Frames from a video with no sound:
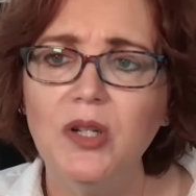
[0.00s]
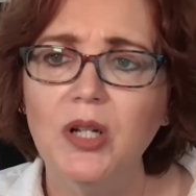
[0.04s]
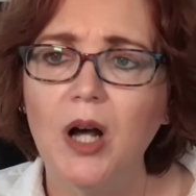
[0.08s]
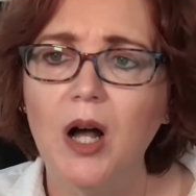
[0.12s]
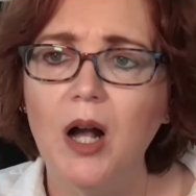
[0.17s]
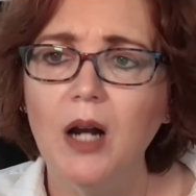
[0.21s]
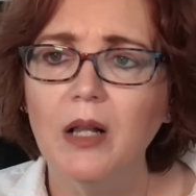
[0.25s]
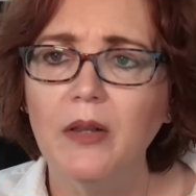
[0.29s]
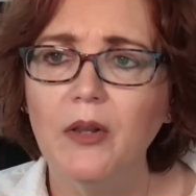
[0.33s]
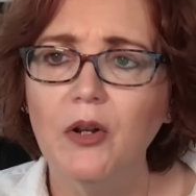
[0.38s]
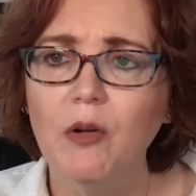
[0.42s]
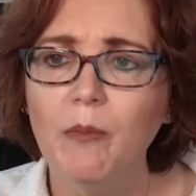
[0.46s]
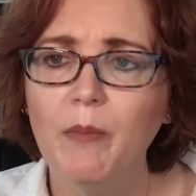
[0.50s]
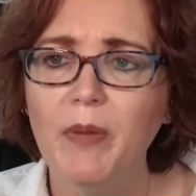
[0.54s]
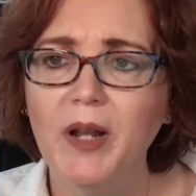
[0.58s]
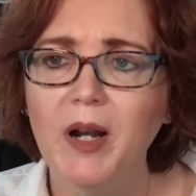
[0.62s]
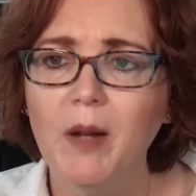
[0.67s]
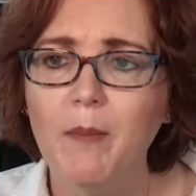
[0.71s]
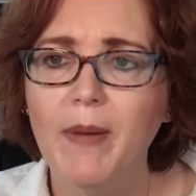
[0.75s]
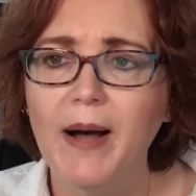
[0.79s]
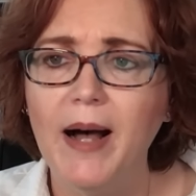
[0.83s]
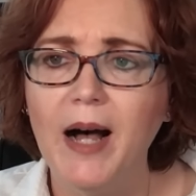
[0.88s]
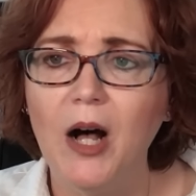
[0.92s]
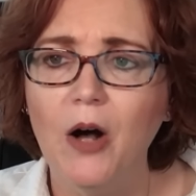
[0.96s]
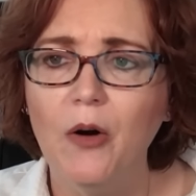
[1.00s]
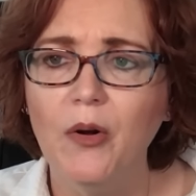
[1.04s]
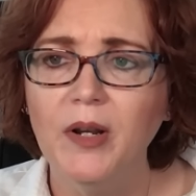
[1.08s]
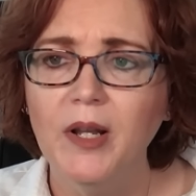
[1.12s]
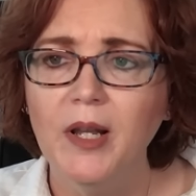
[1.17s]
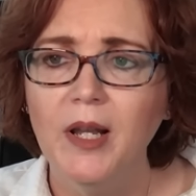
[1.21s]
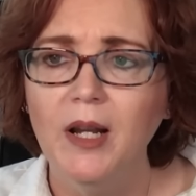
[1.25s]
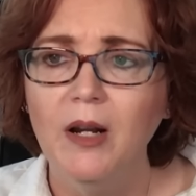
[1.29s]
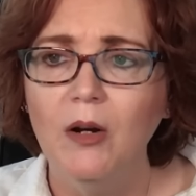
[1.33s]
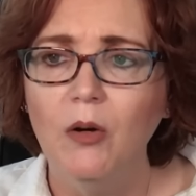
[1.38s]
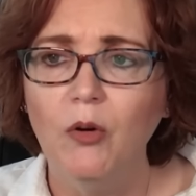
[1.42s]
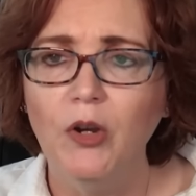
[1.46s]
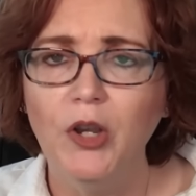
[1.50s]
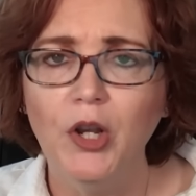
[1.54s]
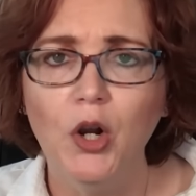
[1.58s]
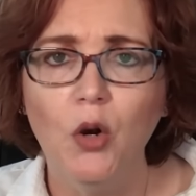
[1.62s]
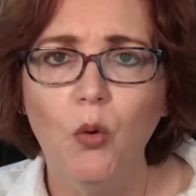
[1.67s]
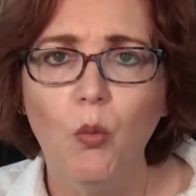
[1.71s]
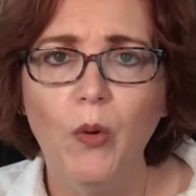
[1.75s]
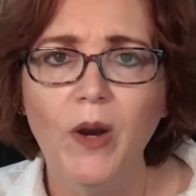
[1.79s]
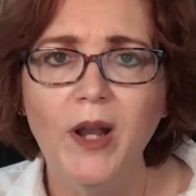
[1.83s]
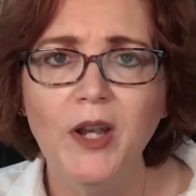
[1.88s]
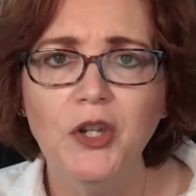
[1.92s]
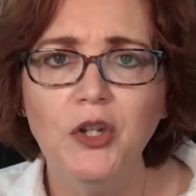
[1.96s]
talk a little bit about, you
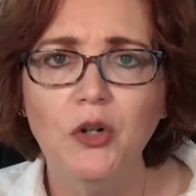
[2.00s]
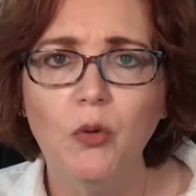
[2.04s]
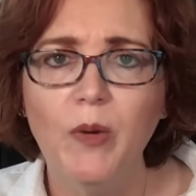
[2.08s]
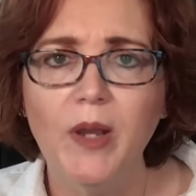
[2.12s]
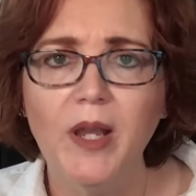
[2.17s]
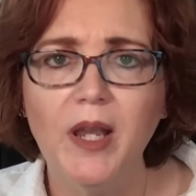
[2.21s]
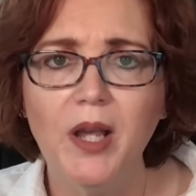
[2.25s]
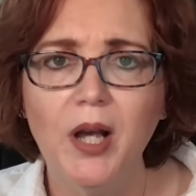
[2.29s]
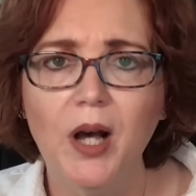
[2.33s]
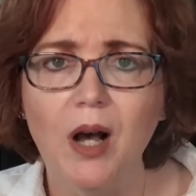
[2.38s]
know, when do we